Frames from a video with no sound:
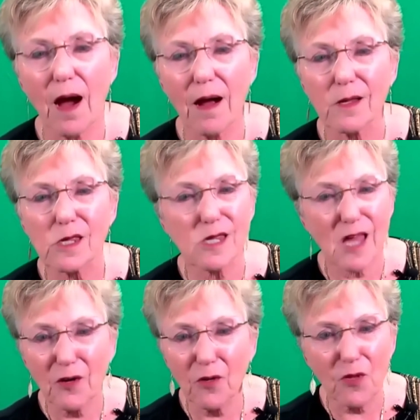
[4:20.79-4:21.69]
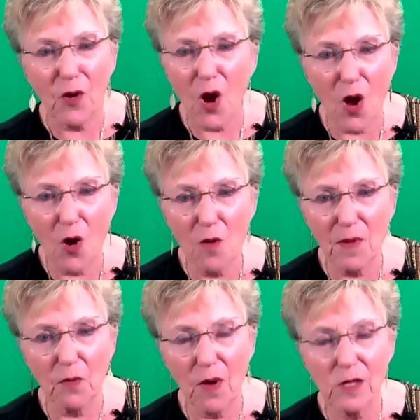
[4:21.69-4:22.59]
settle their home
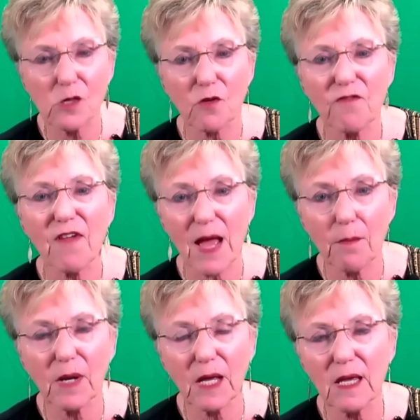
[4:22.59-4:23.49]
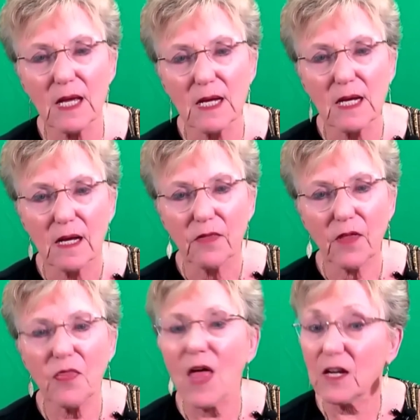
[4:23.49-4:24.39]
and raise their family,
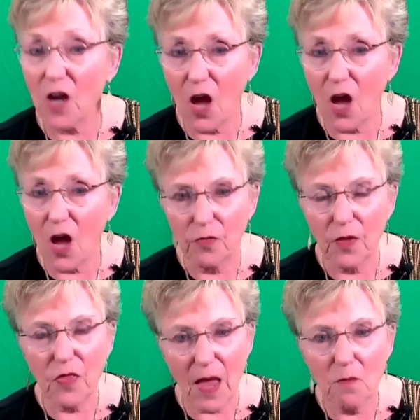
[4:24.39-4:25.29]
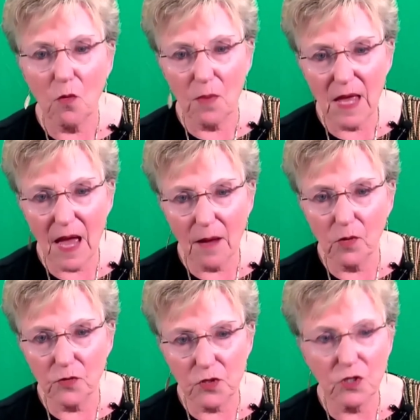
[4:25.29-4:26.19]
that they know that they will be
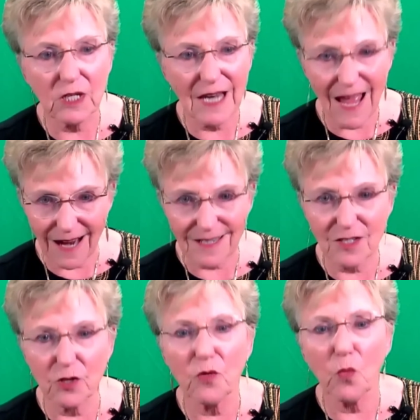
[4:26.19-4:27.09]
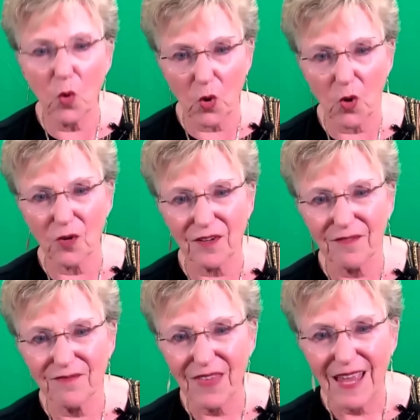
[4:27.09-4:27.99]
able to connect to the world
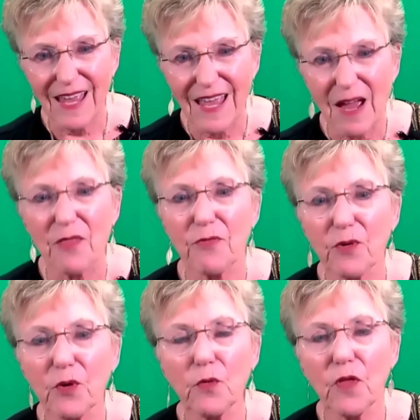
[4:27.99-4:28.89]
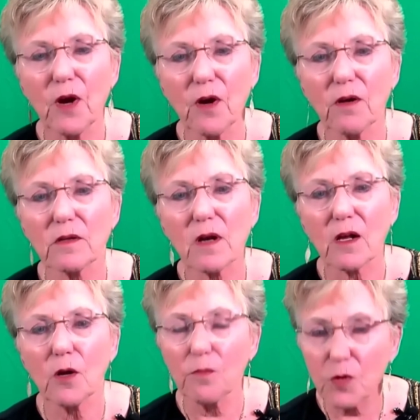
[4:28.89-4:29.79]
through their
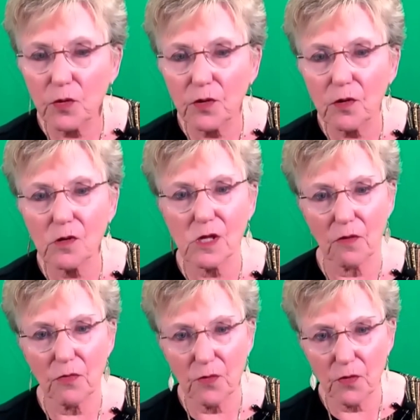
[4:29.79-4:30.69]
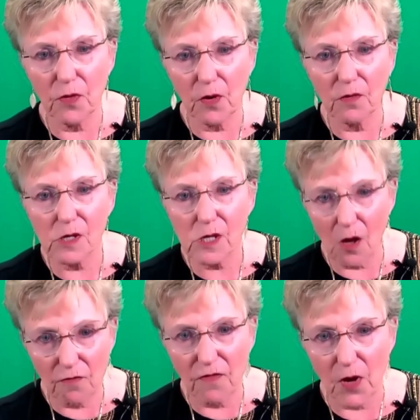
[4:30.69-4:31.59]
computers and through their
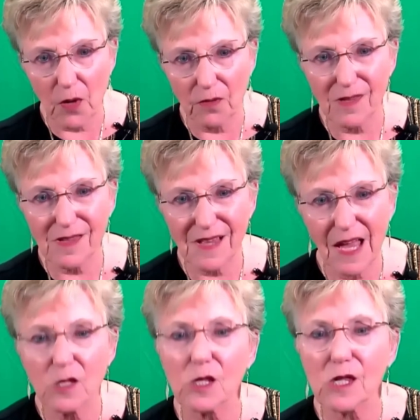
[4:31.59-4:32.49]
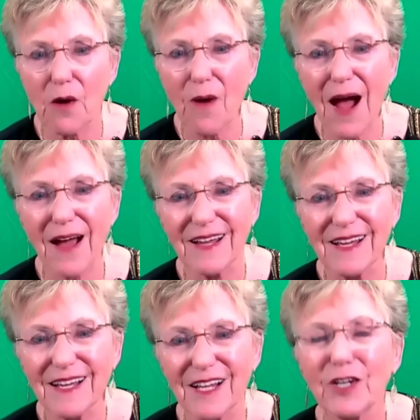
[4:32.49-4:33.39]
cell phones. And so I
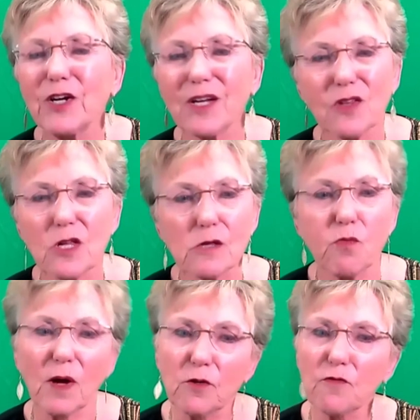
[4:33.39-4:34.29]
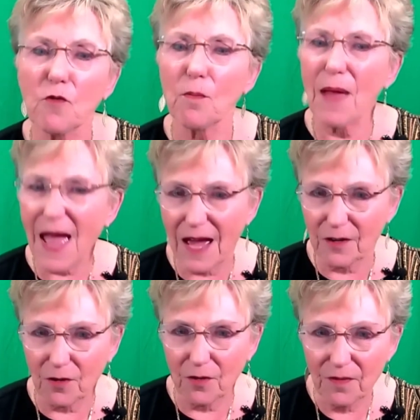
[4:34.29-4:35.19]
look at this wonderful
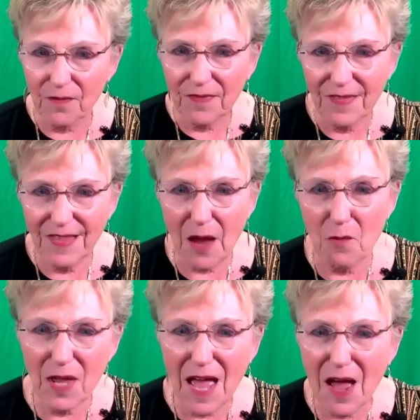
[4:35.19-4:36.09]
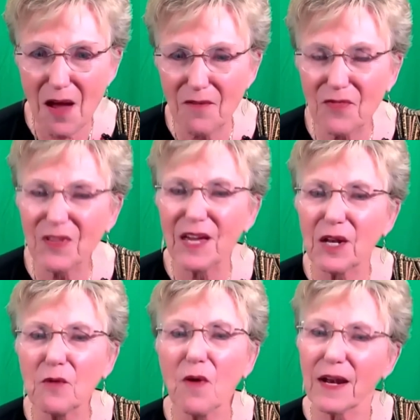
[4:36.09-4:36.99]
panel that we have
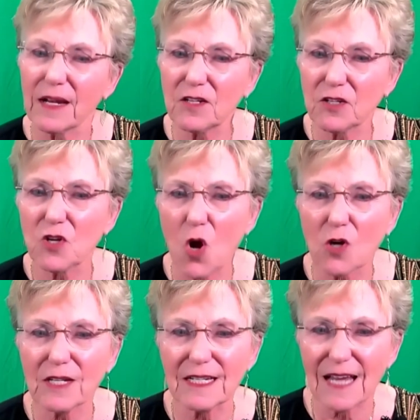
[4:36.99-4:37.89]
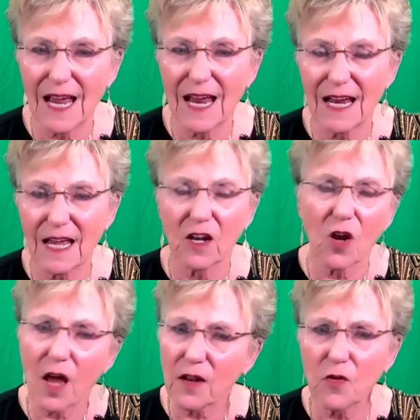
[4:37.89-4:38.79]
getting ready to talk today, and a
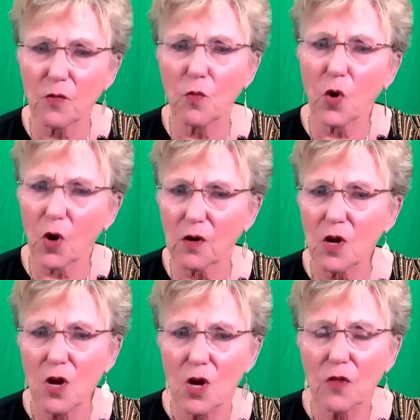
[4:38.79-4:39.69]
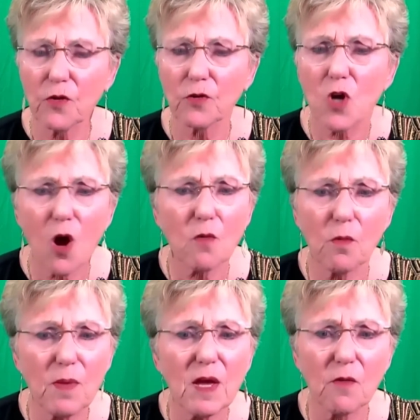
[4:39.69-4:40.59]
lot of their talk will
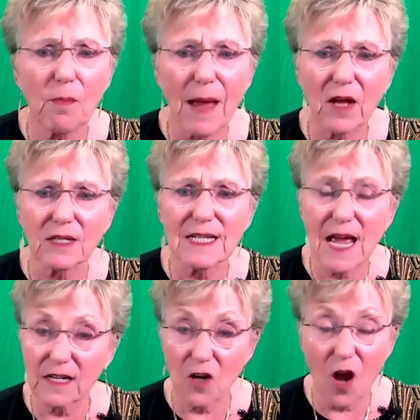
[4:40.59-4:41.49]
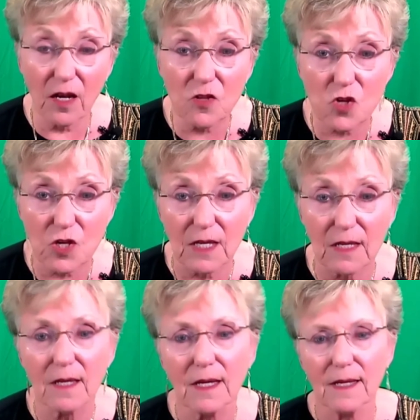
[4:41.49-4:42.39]
be about technology
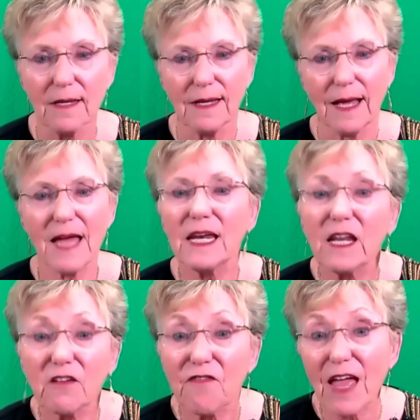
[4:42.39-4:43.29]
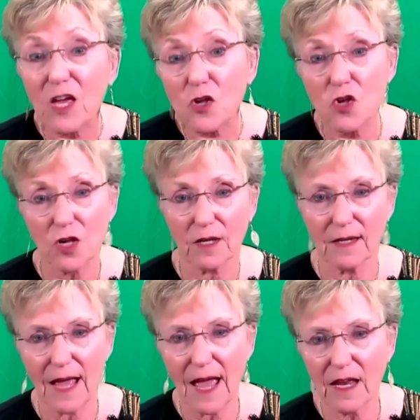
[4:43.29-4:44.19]
and innovation
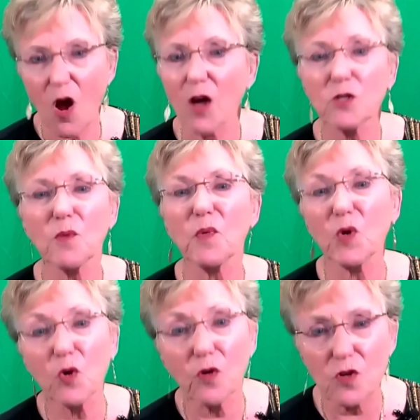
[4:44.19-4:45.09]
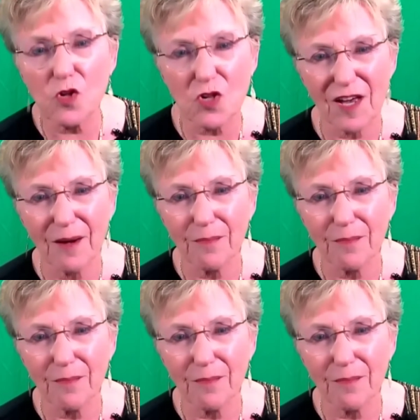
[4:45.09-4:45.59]
and entrepreneurship.